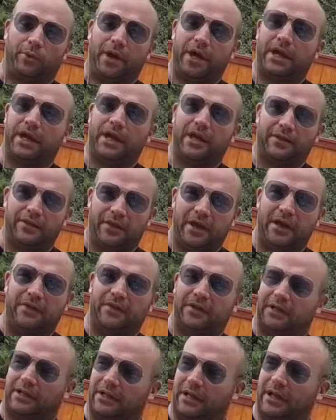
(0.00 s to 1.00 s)
Well, and the
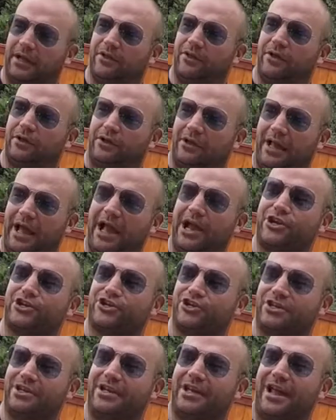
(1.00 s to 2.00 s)
reggae and the
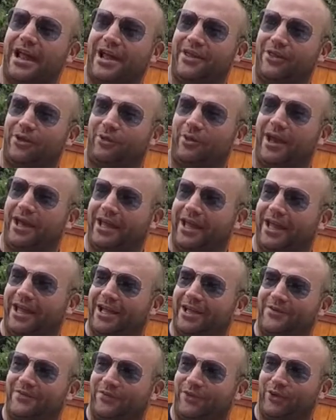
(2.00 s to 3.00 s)
Clash and the
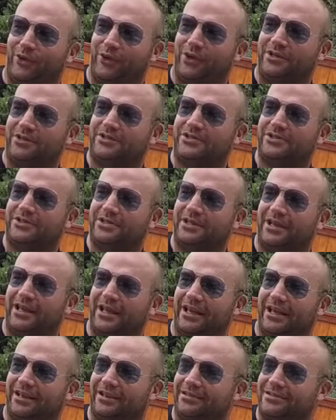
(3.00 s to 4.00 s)
reggae
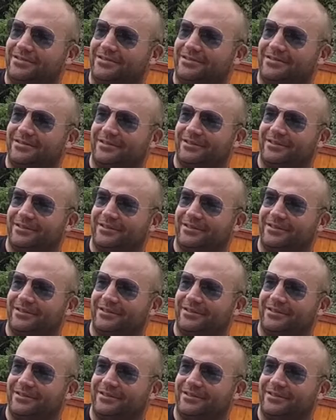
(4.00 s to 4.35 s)
influence is